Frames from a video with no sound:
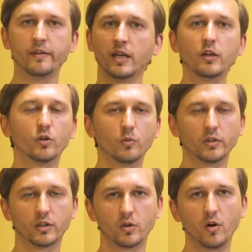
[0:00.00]
And I don't
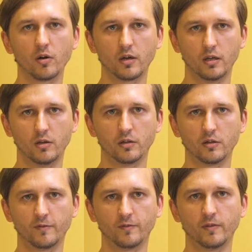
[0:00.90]
want to talk a
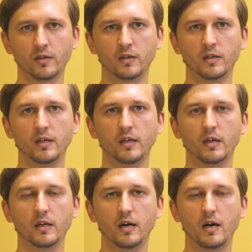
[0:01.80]
lot of
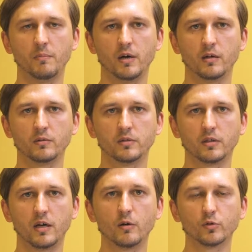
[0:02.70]
about
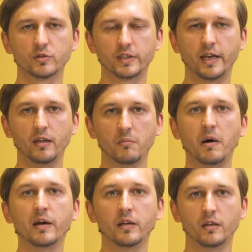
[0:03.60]
how to scale
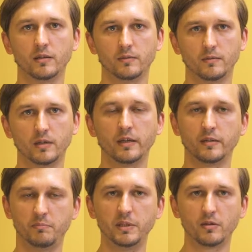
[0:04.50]
money
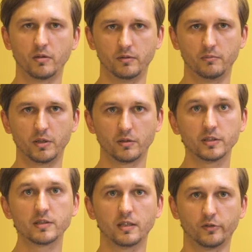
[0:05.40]
and Bitcoin, because
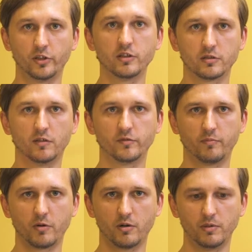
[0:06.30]
it's already
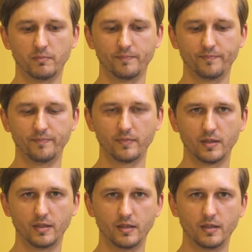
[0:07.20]
solved problem.
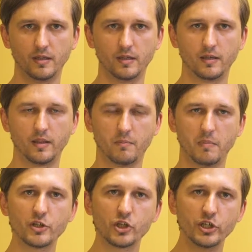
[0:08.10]
The
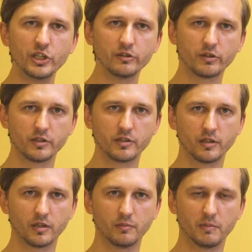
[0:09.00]
much
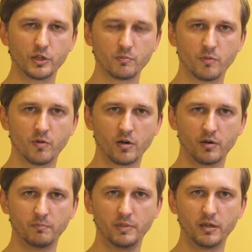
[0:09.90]
interesting and much
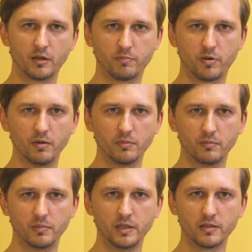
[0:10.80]
more bigger
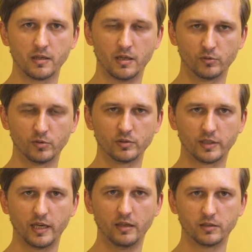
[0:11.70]
problem is how to
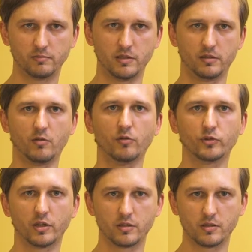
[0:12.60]
scale smart
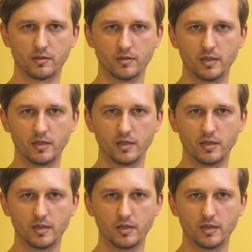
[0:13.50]
contracts